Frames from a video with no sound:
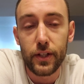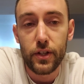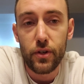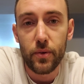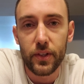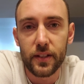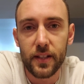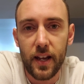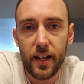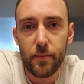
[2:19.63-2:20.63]
new at the
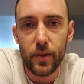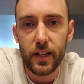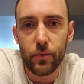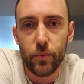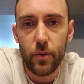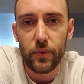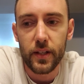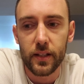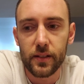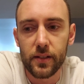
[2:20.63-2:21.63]
time when he wrote
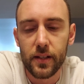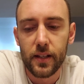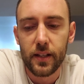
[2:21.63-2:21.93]
this,